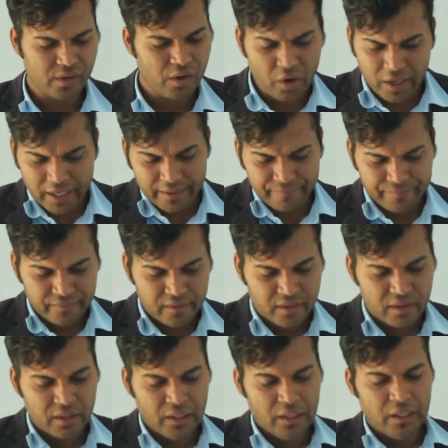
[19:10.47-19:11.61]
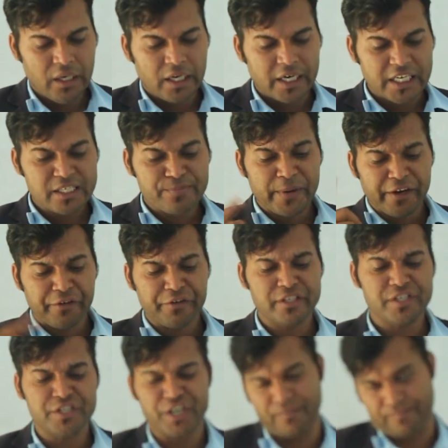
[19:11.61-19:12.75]
Okay. Respiratory
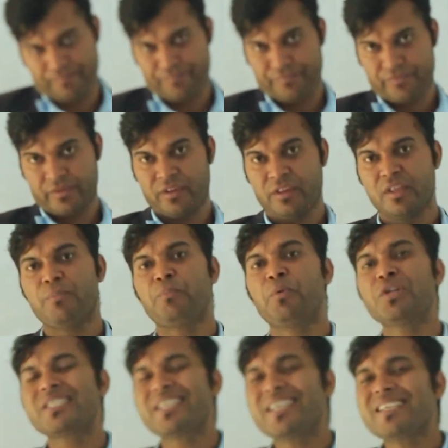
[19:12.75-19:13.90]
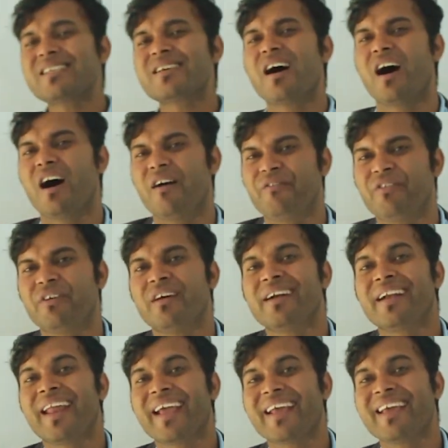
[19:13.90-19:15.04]
system, the process of
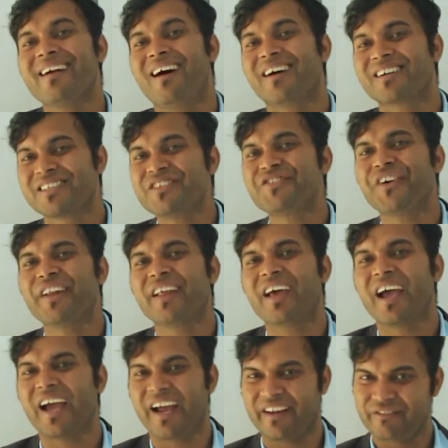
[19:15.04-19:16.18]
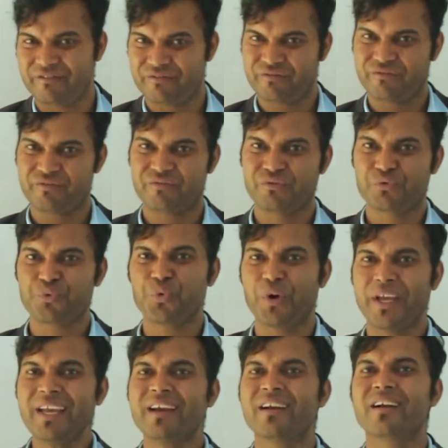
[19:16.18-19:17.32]
taking oxygen and
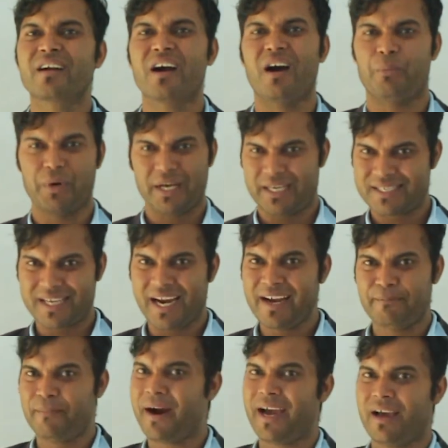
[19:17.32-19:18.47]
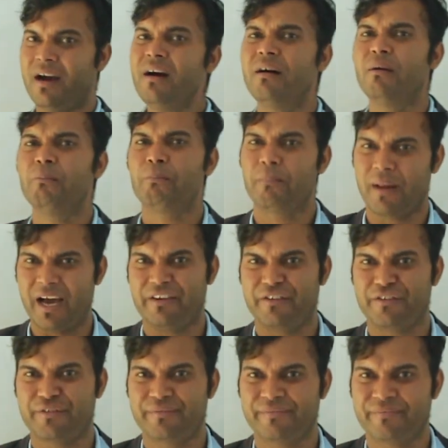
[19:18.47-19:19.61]
throwing carbon dioxide by a plant,